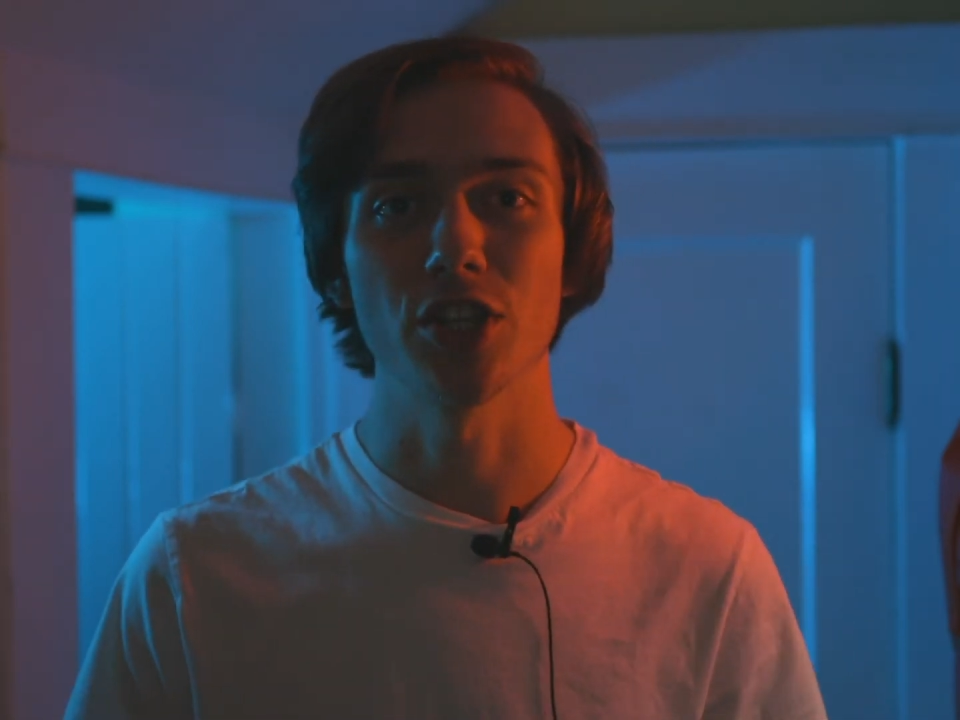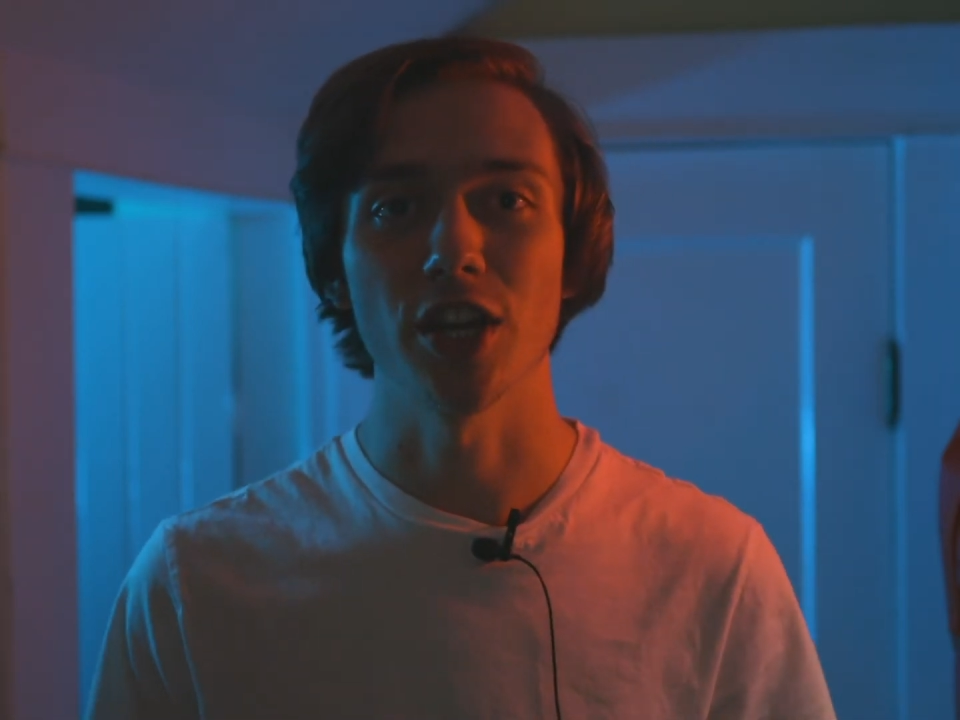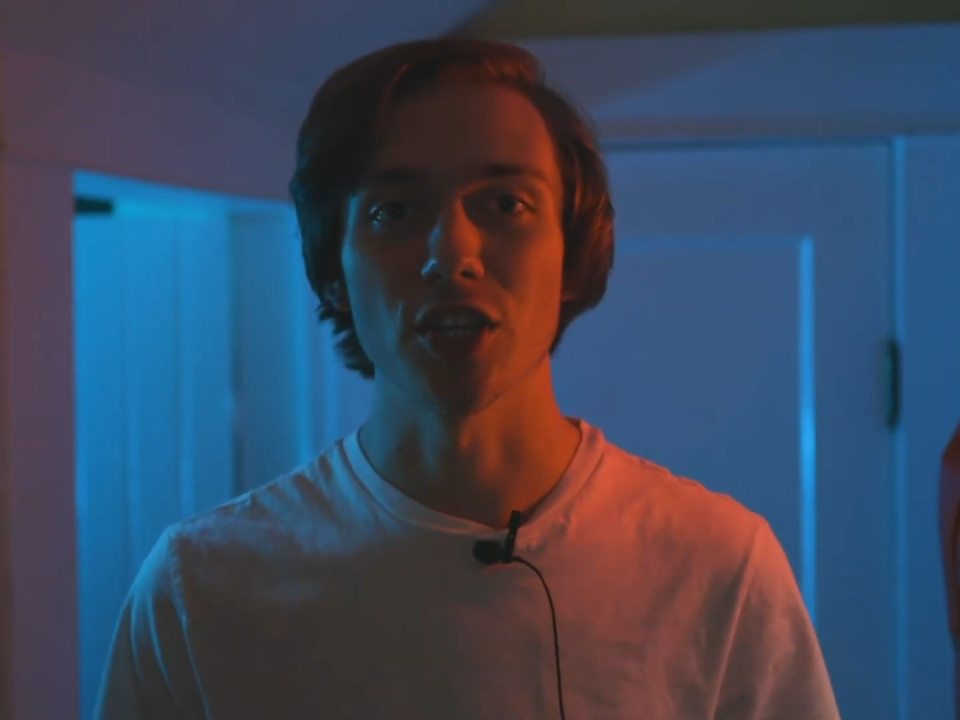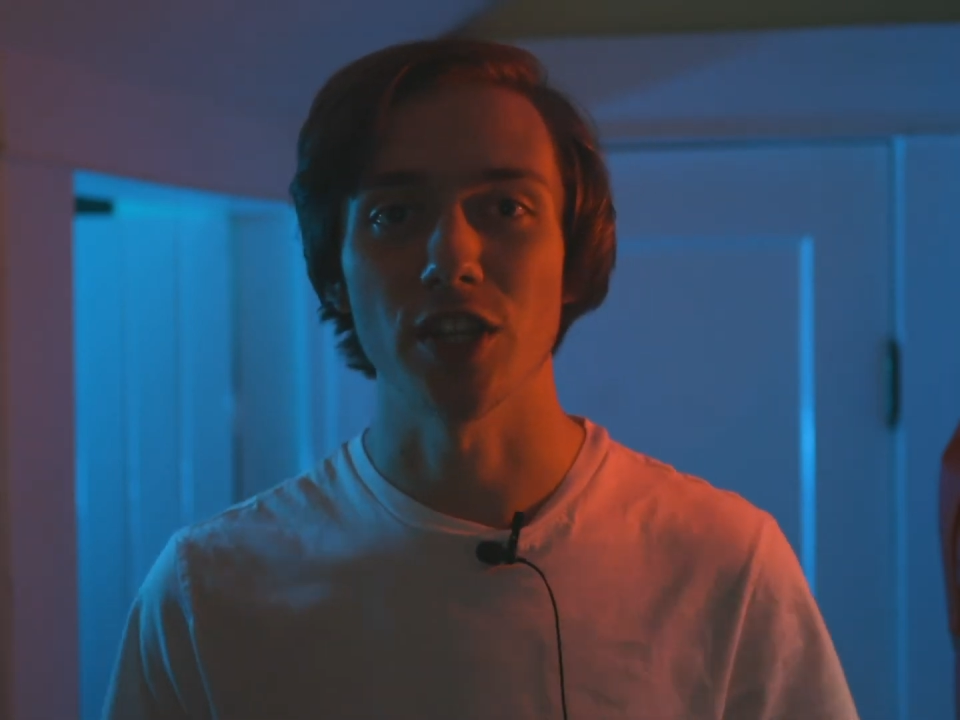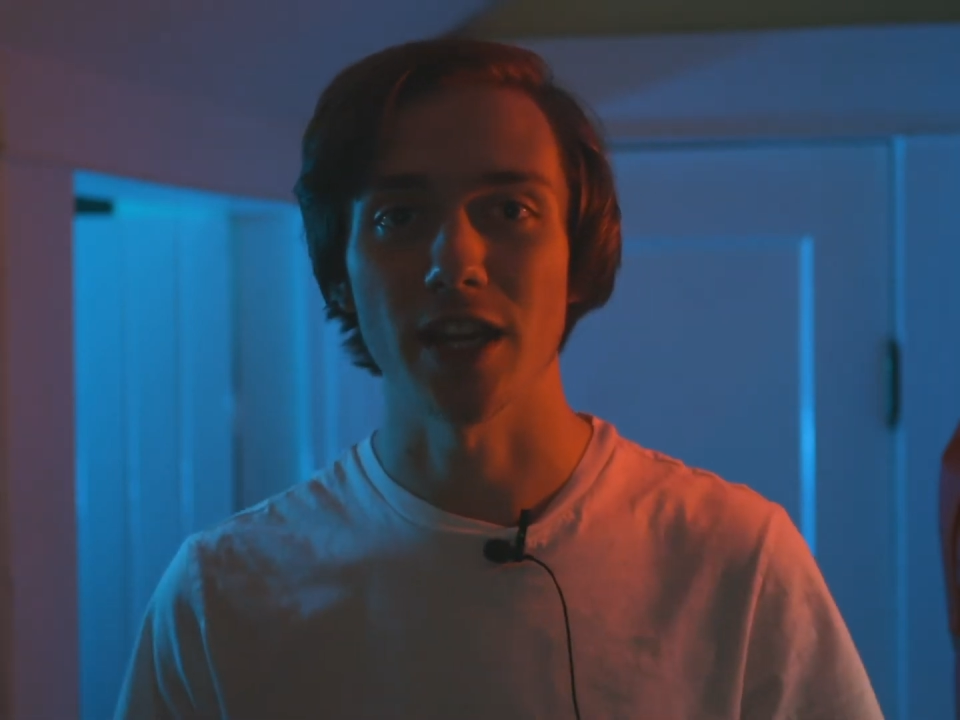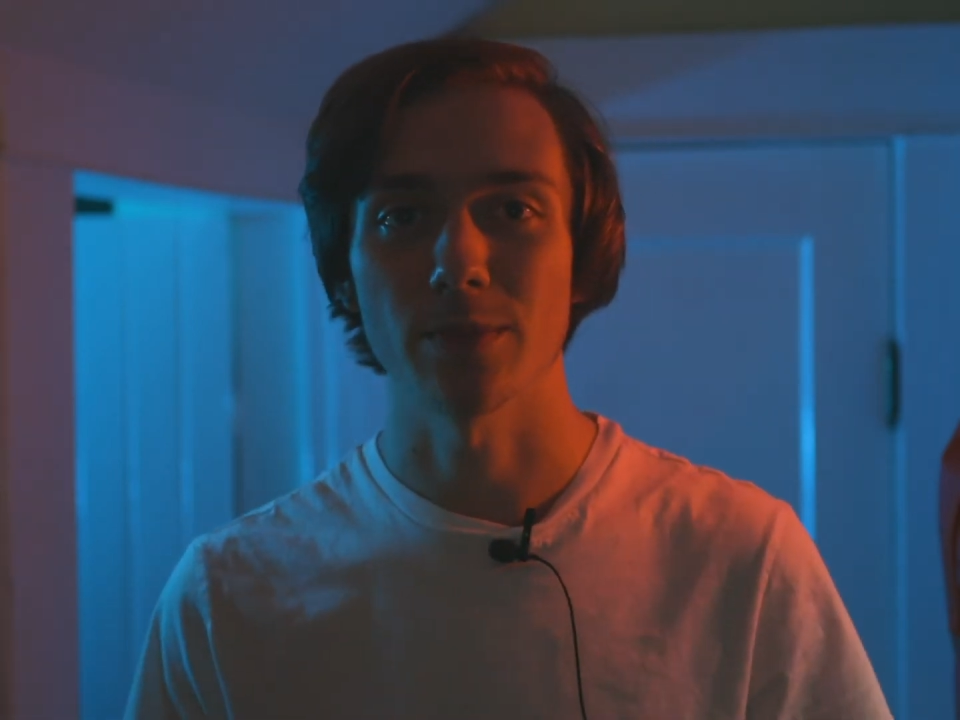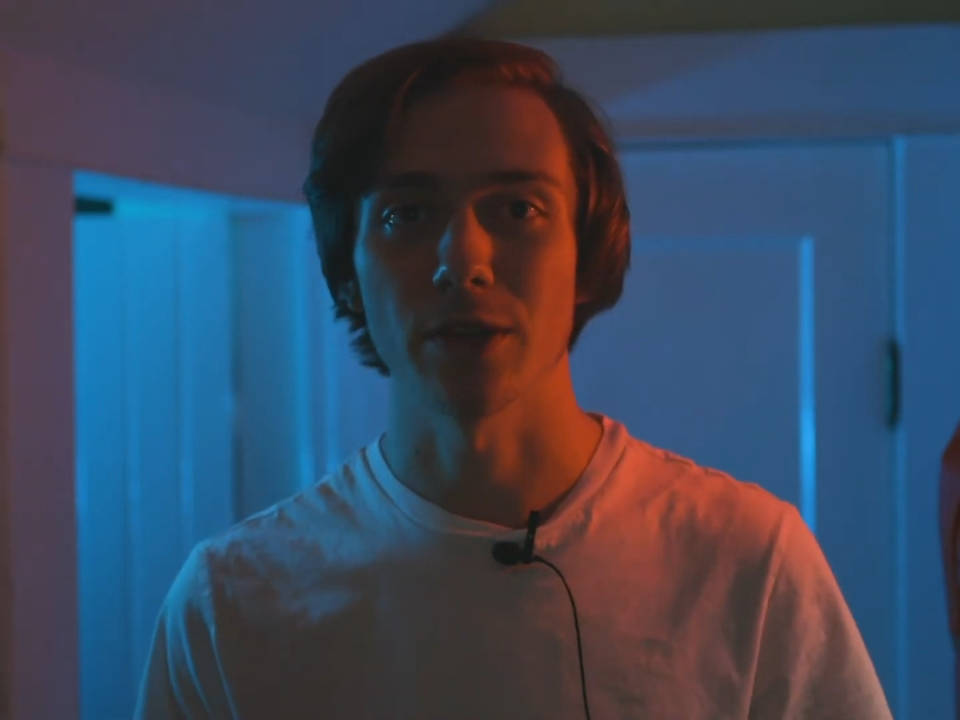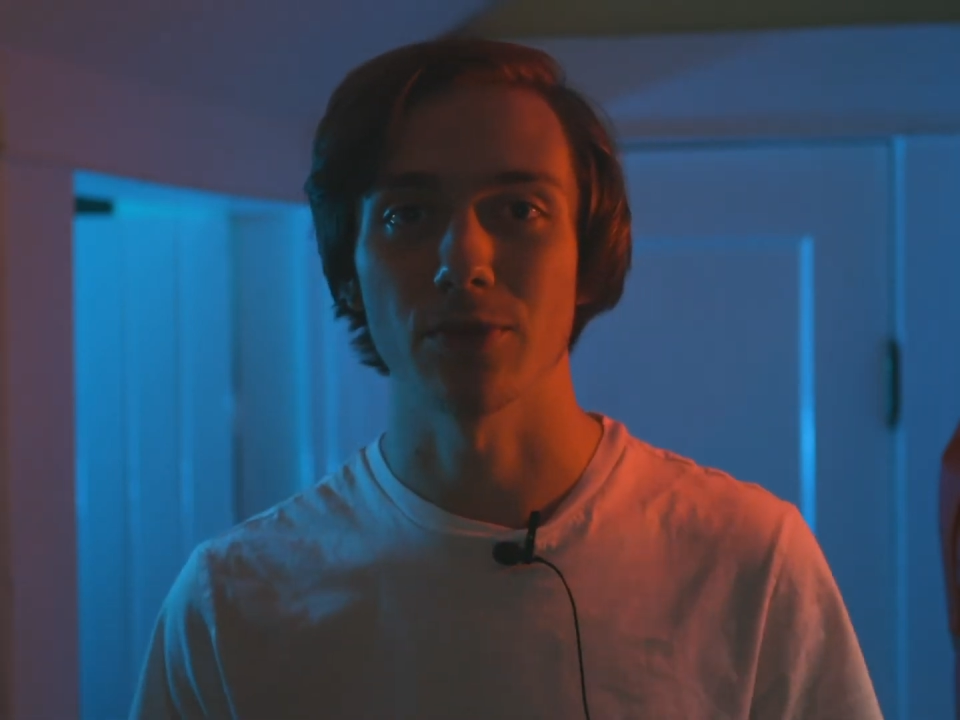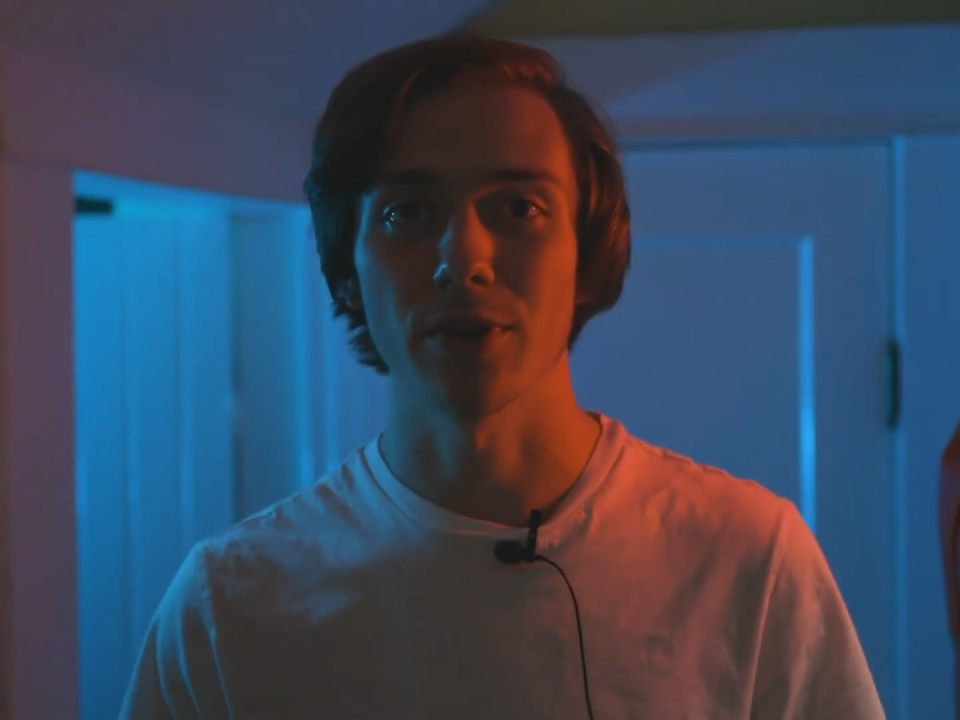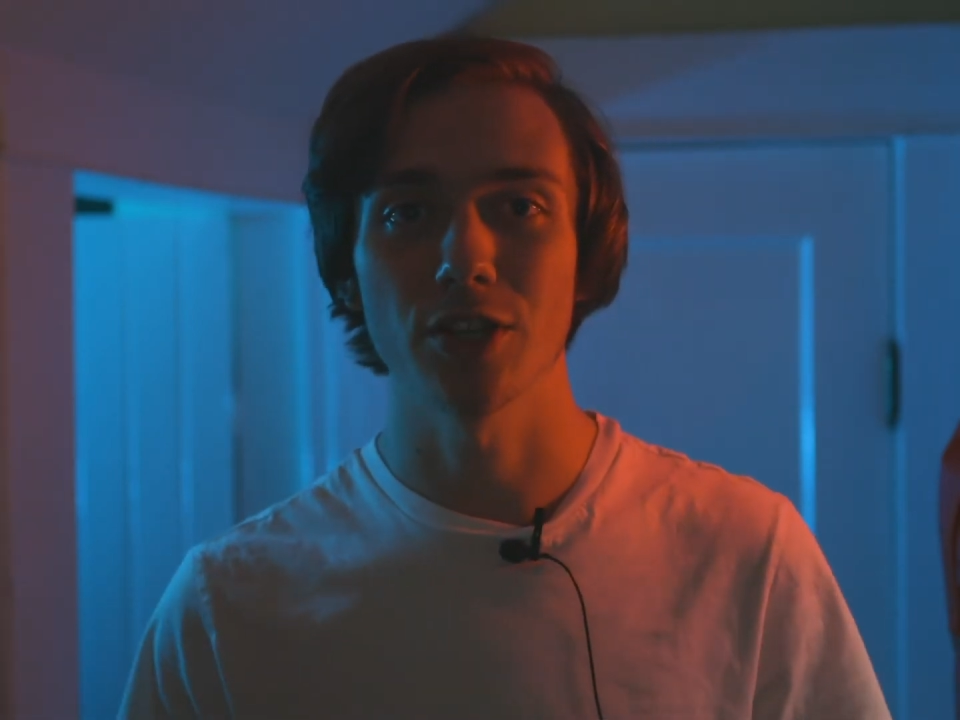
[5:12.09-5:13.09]
change the
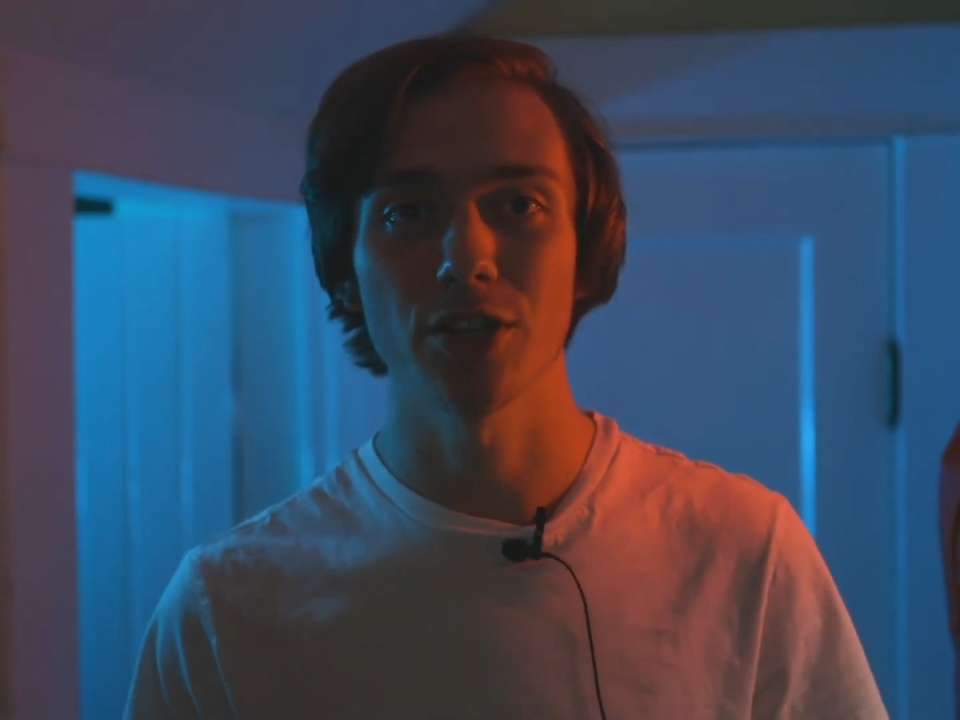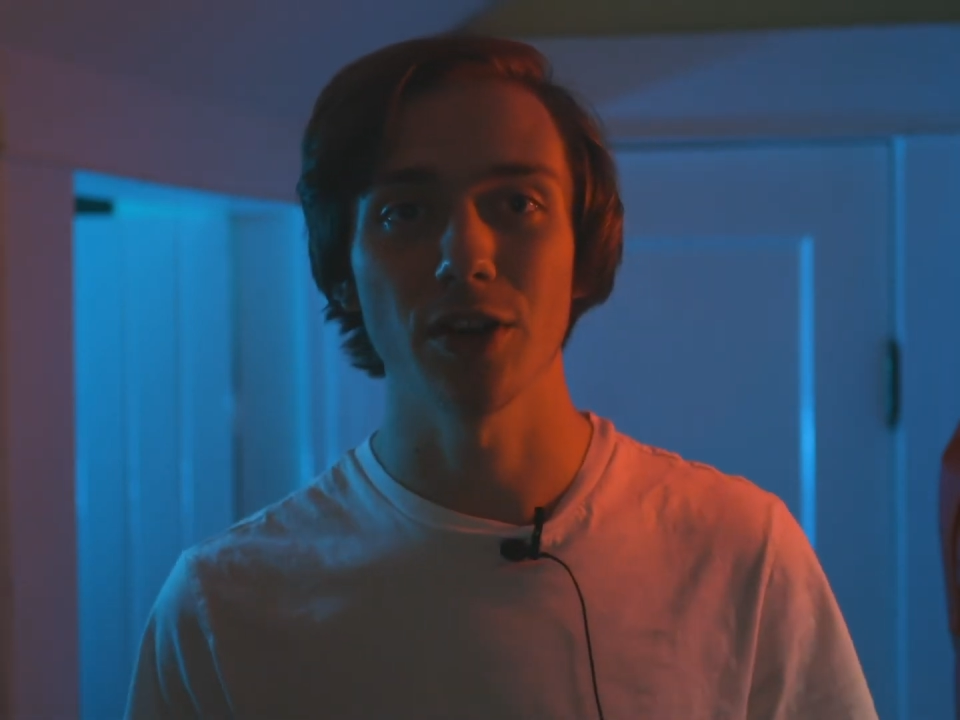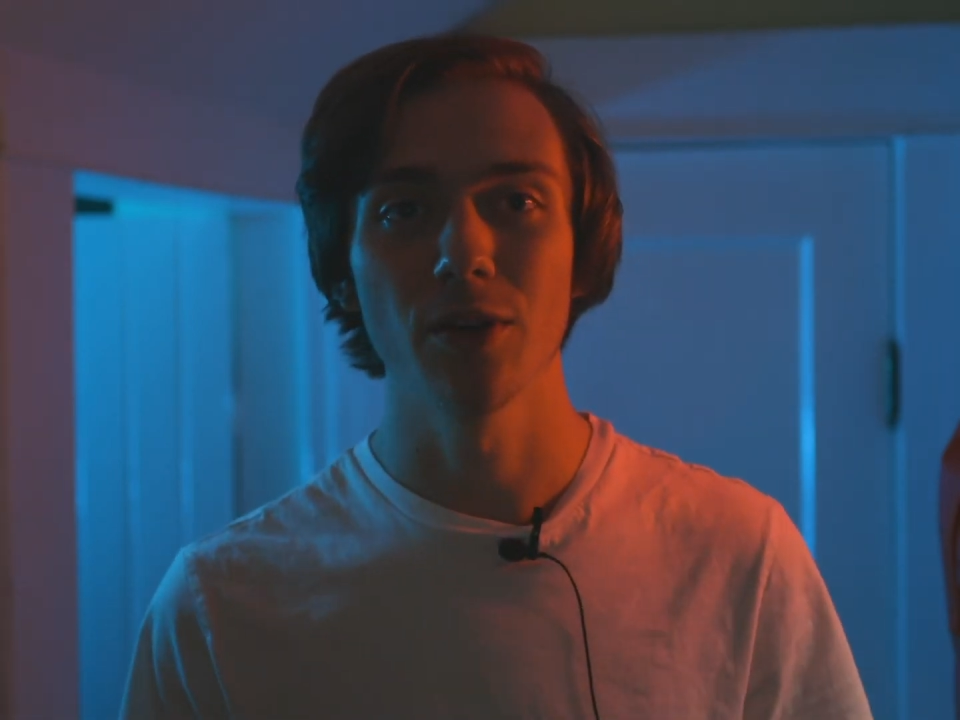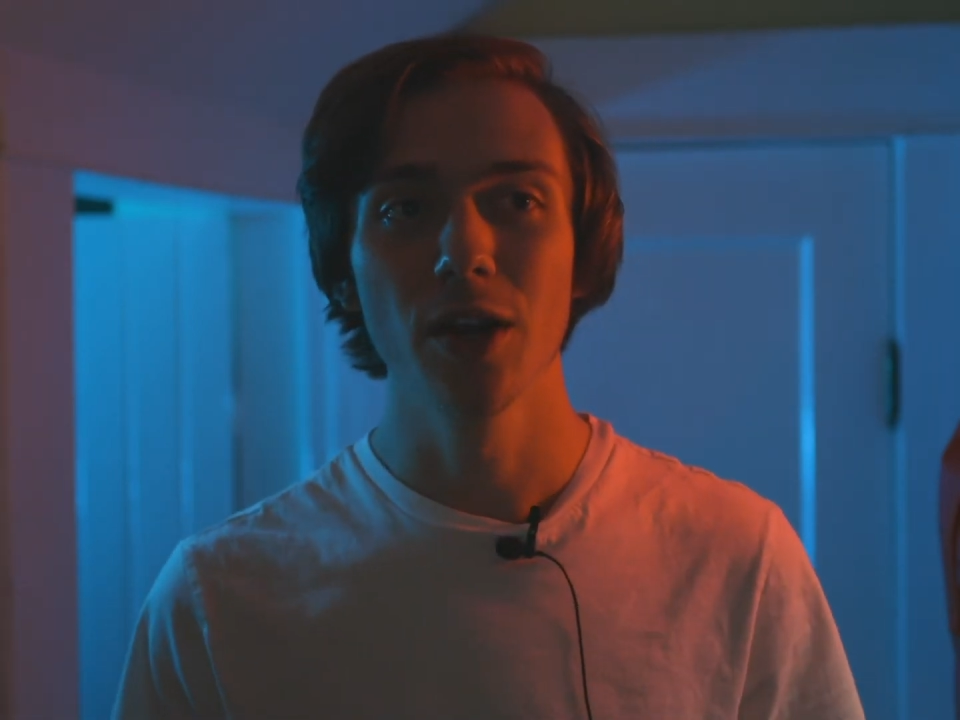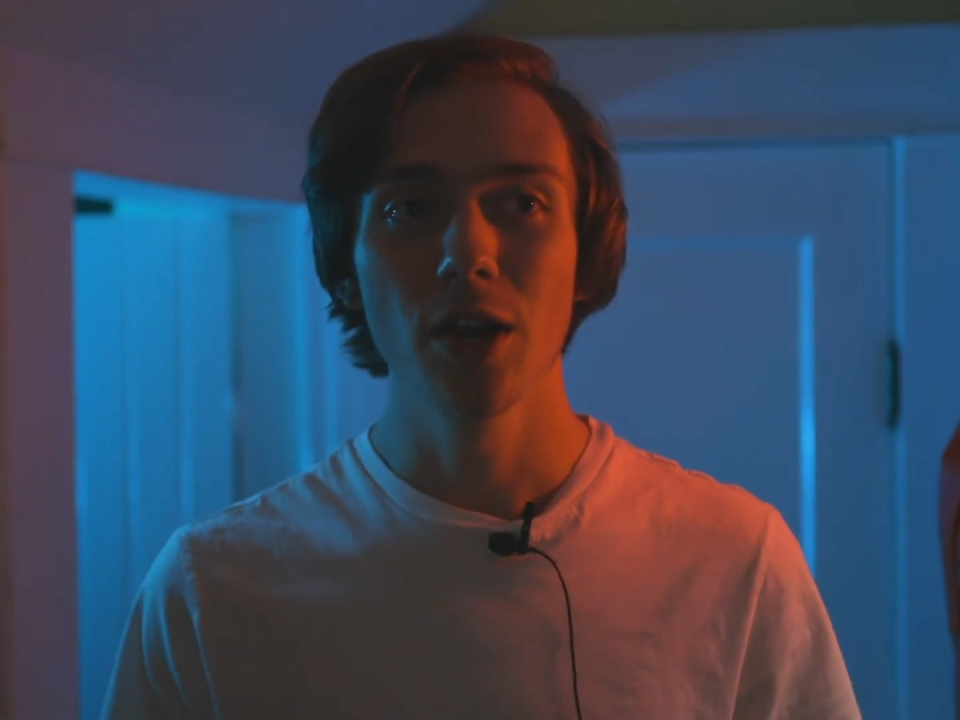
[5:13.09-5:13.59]
aspect ratio?